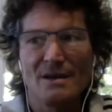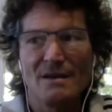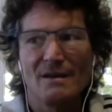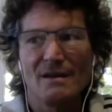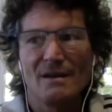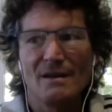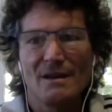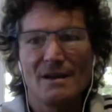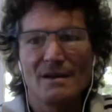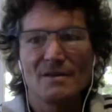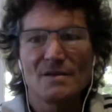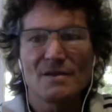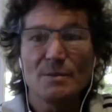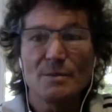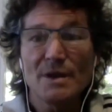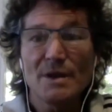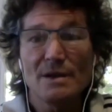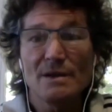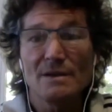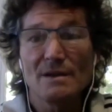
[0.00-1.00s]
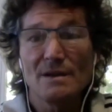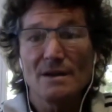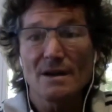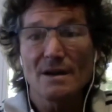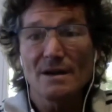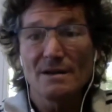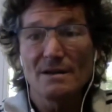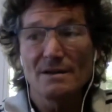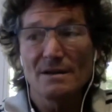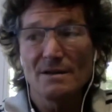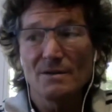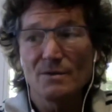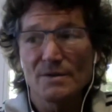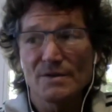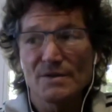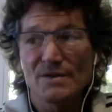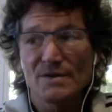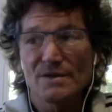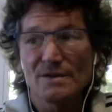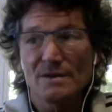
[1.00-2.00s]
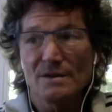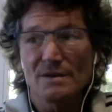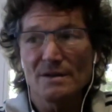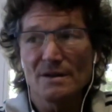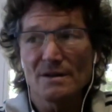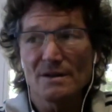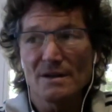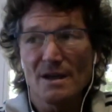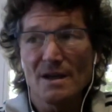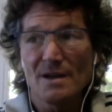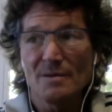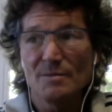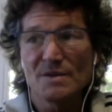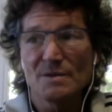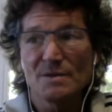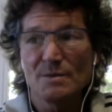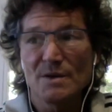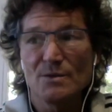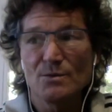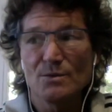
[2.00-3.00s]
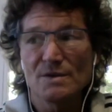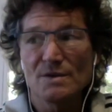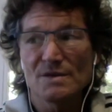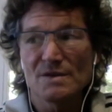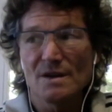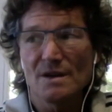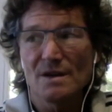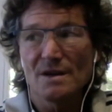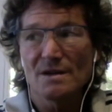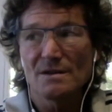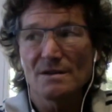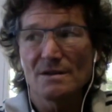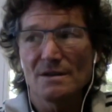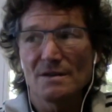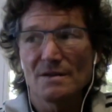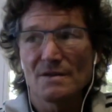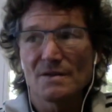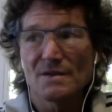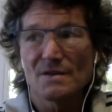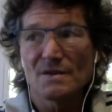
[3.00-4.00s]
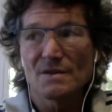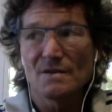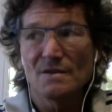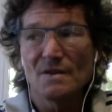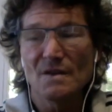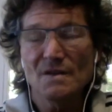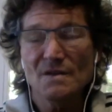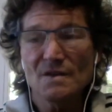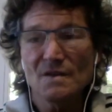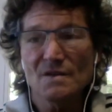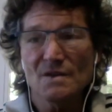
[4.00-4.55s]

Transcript: And to me, the idea that came to me was that this is a